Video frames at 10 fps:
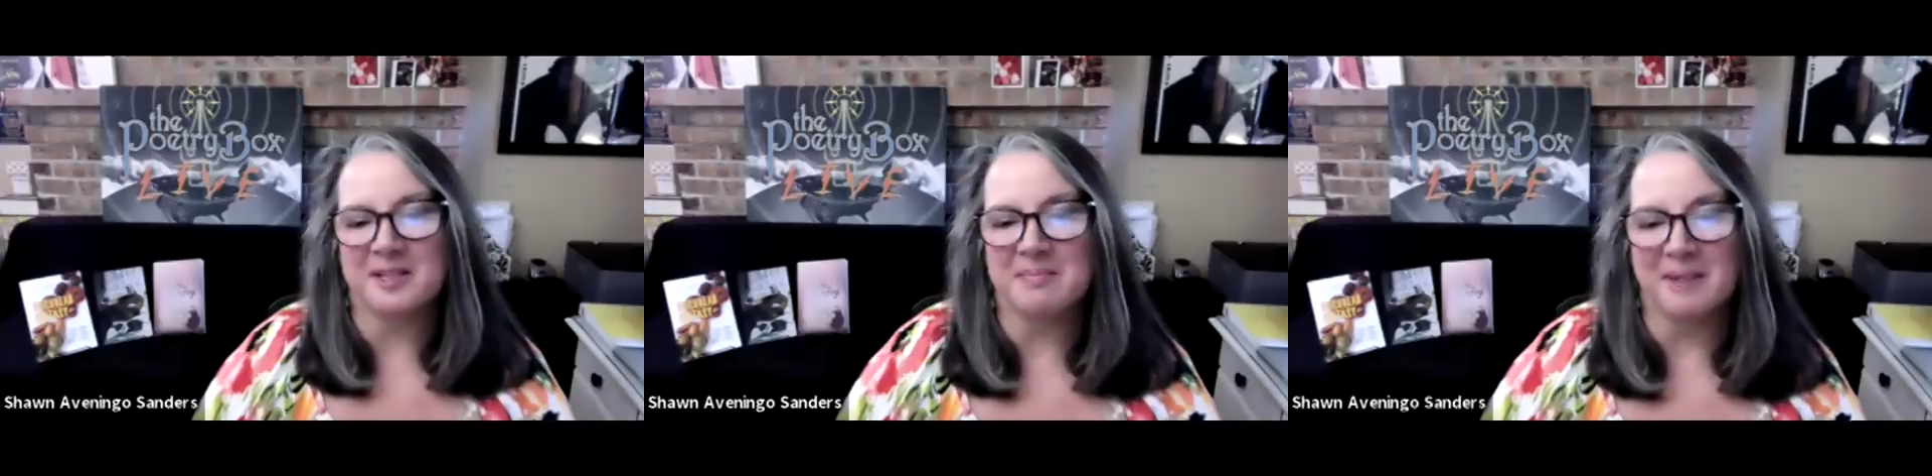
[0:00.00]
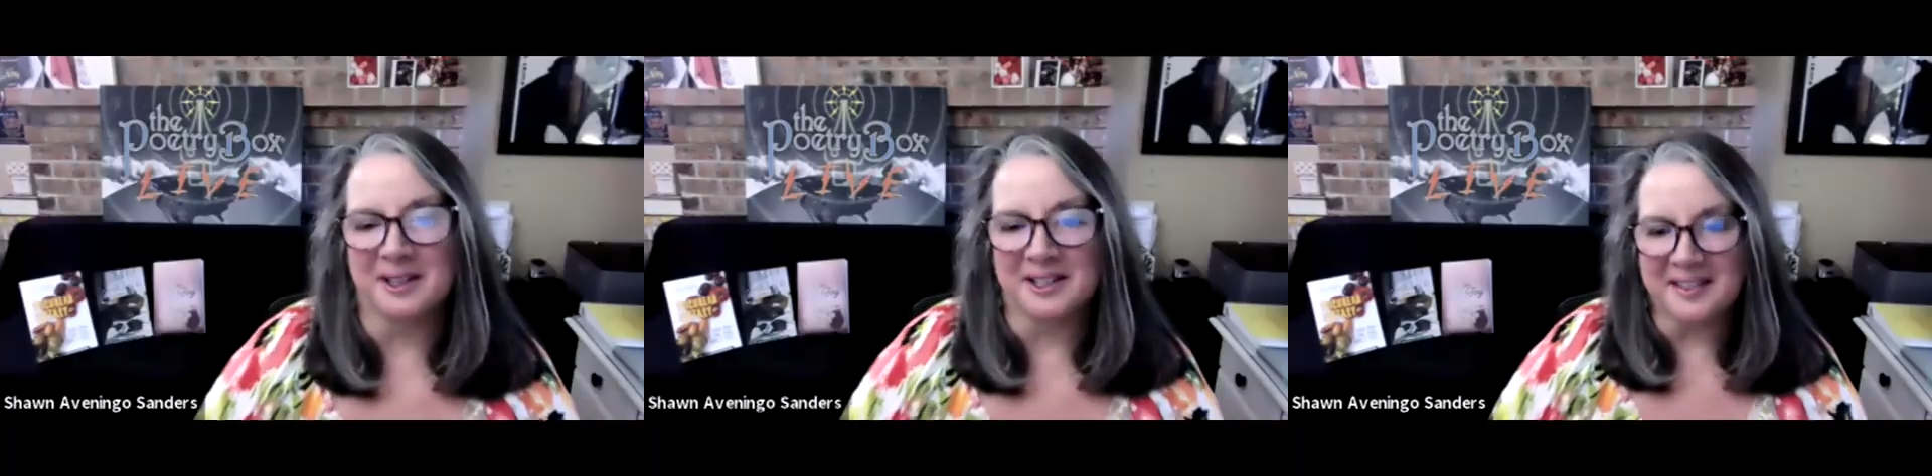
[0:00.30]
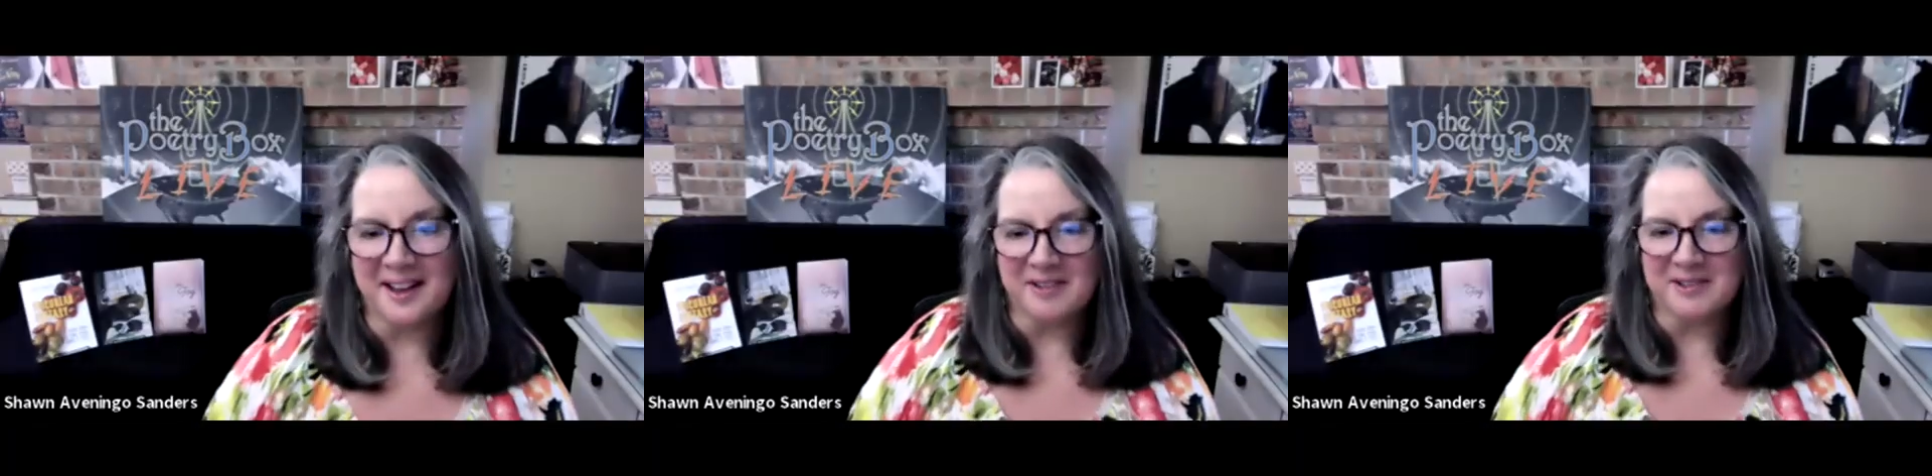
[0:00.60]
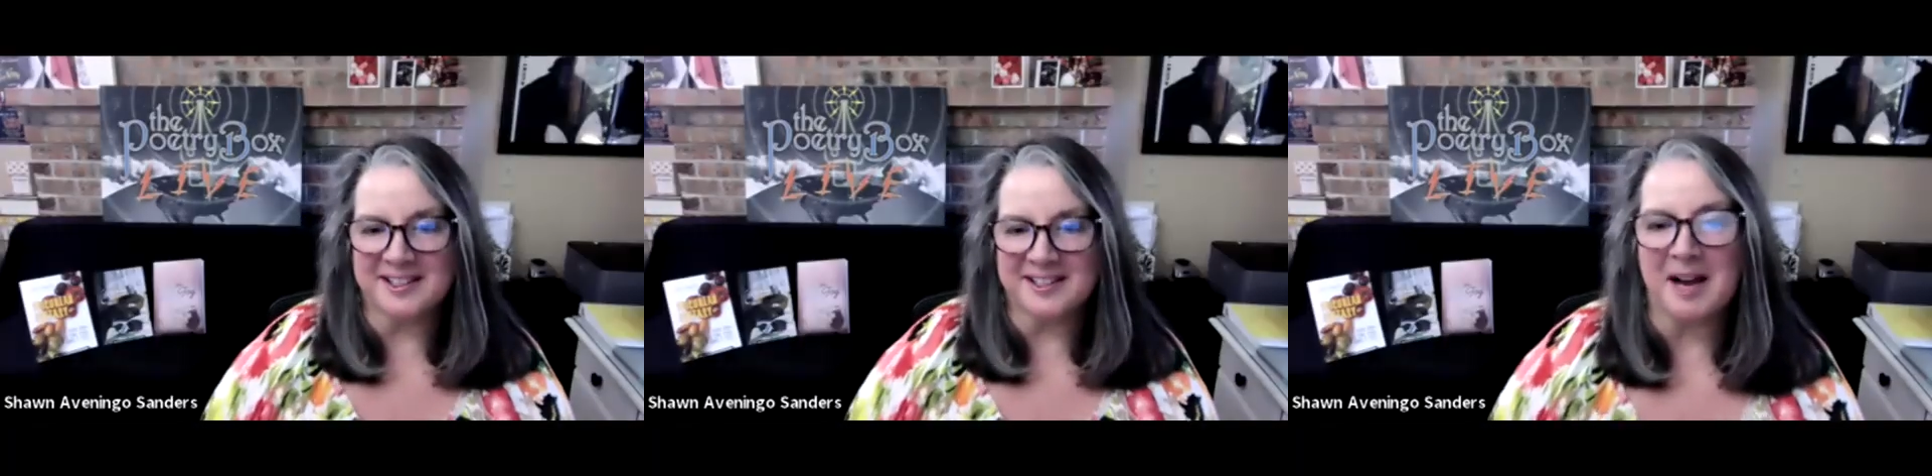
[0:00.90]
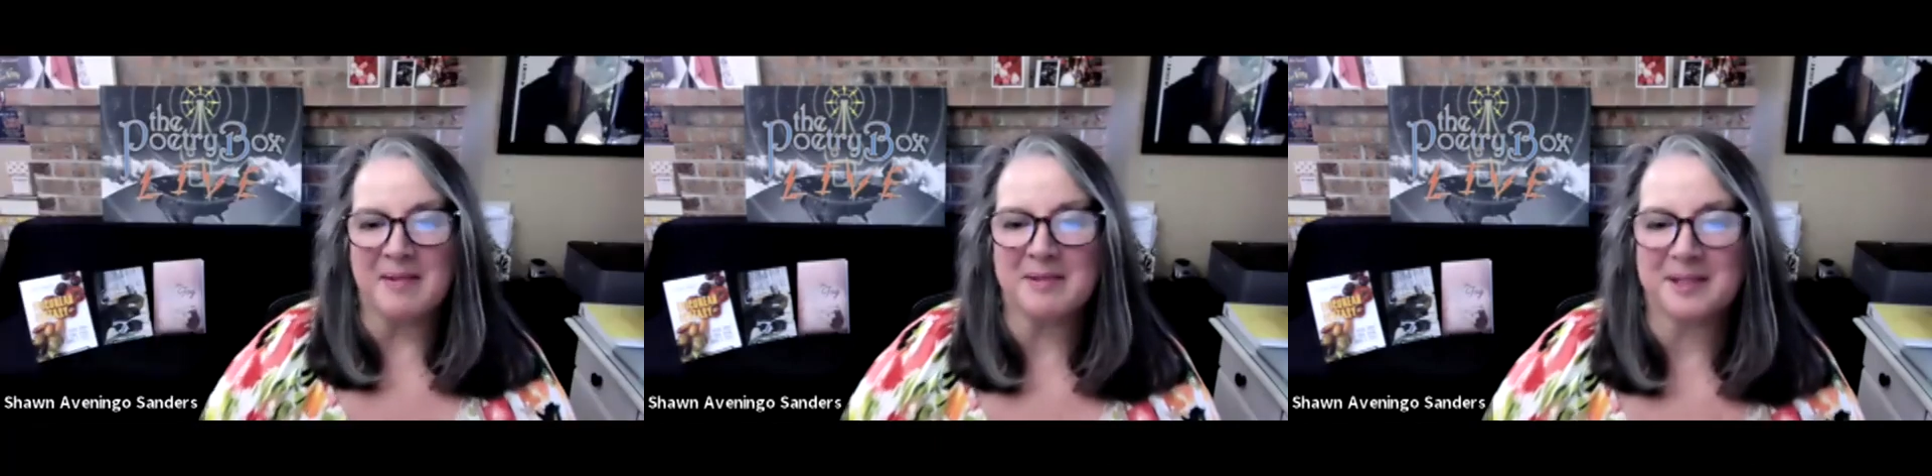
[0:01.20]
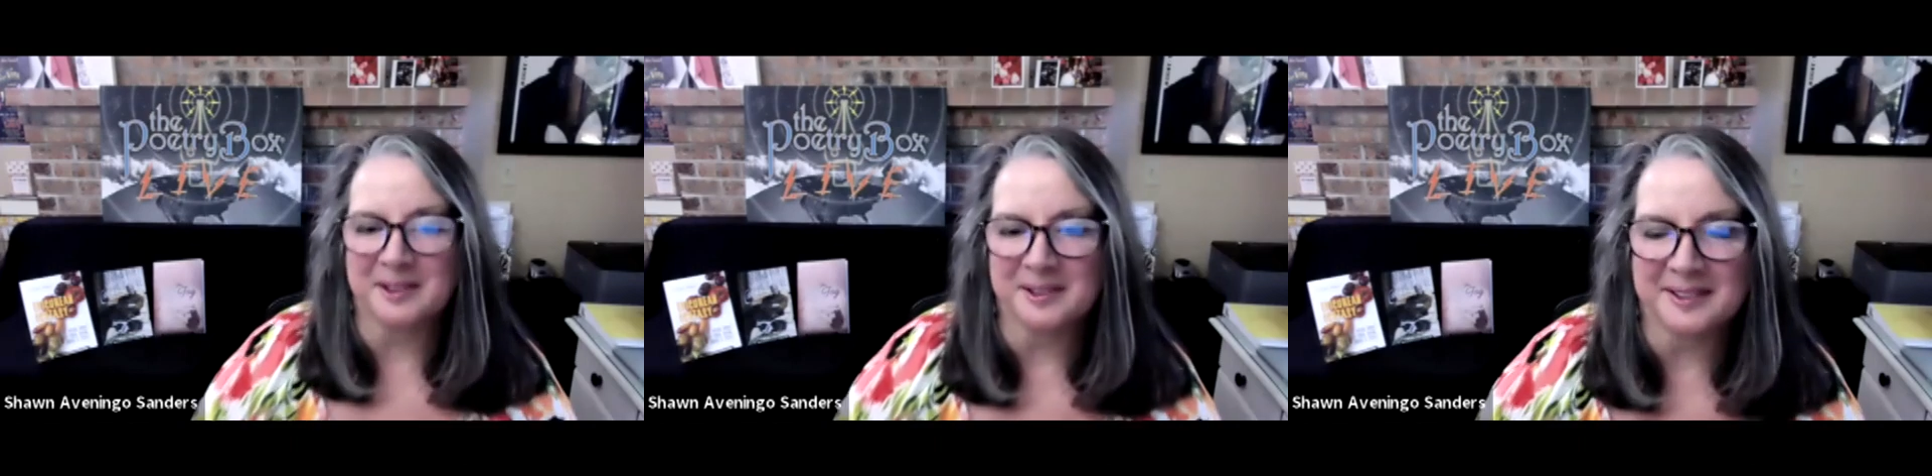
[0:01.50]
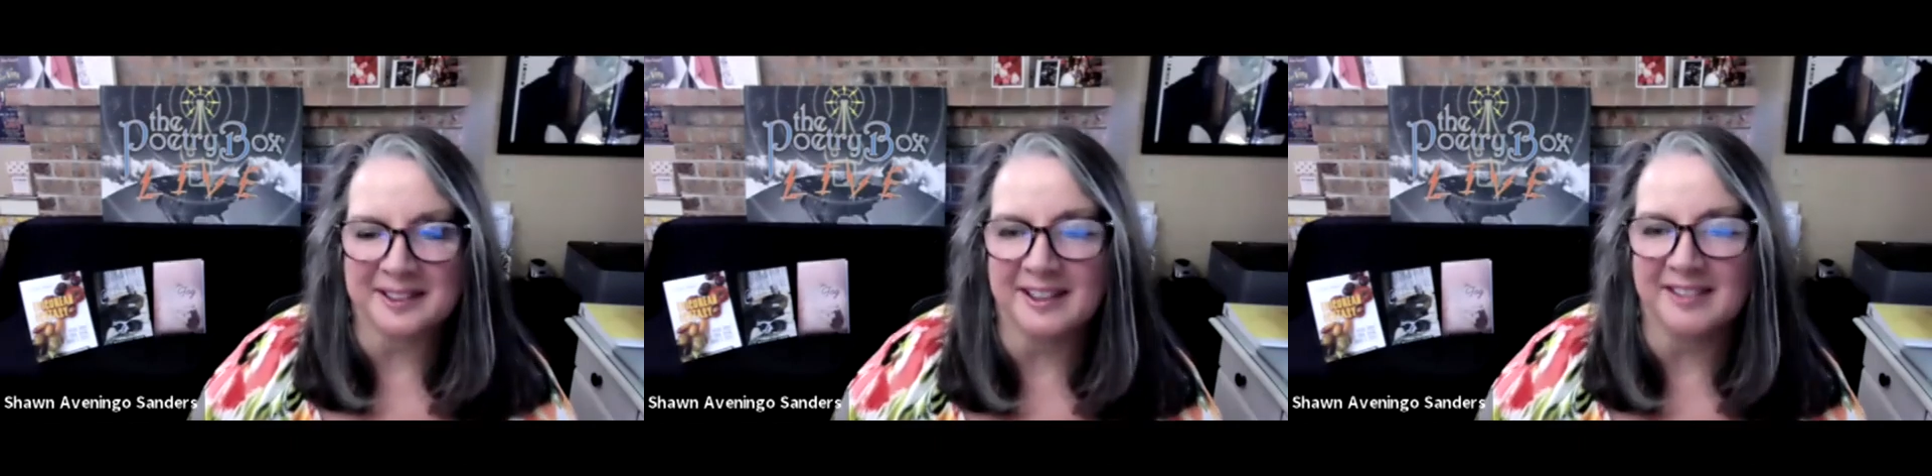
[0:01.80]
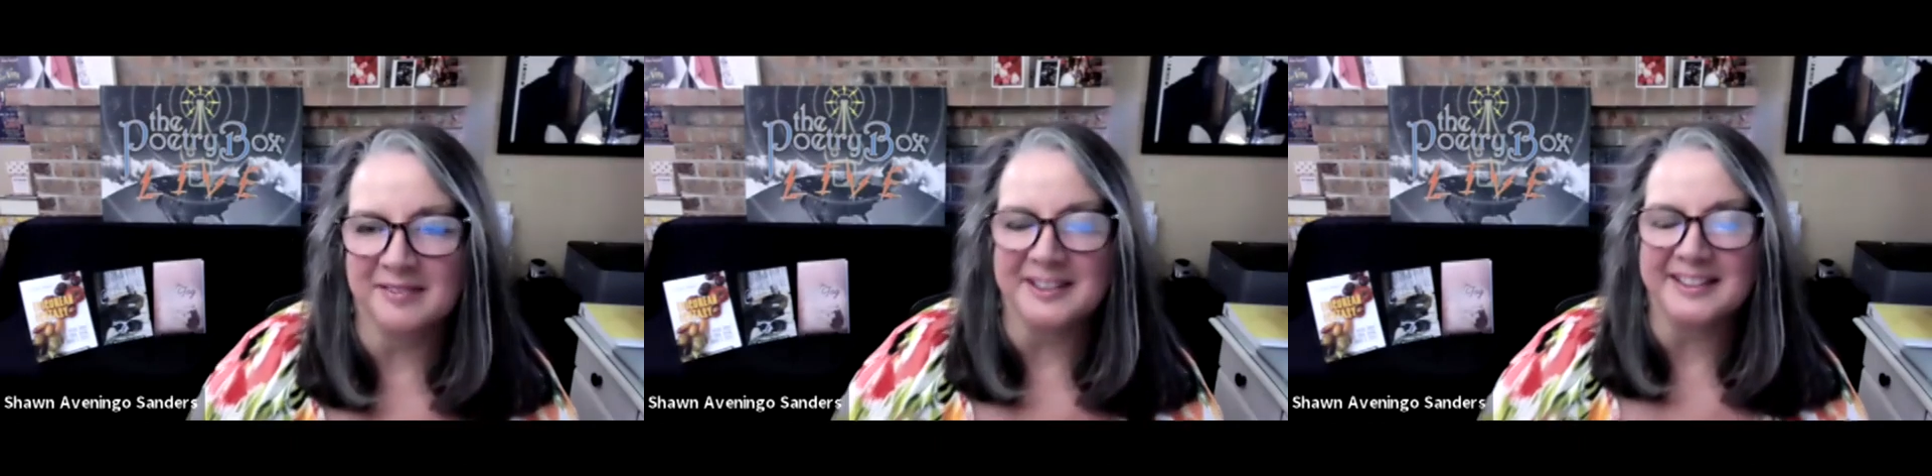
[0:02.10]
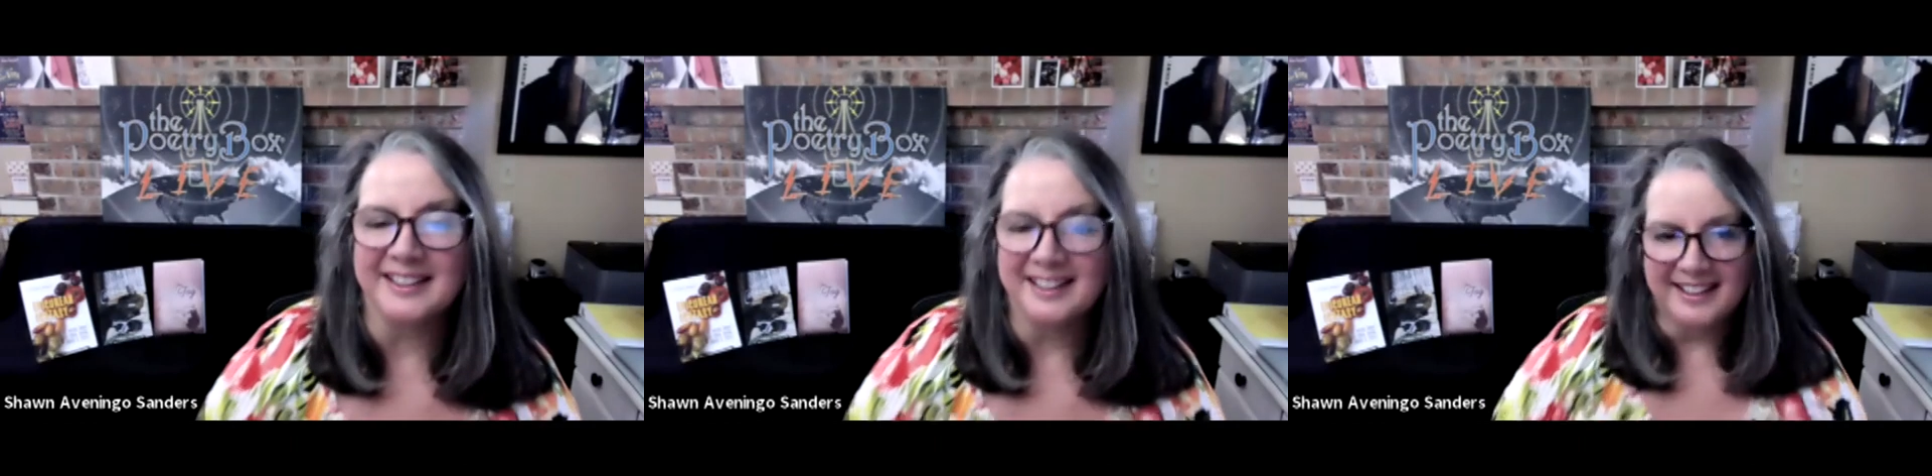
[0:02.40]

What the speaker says: Mary. That was absolutely lovely.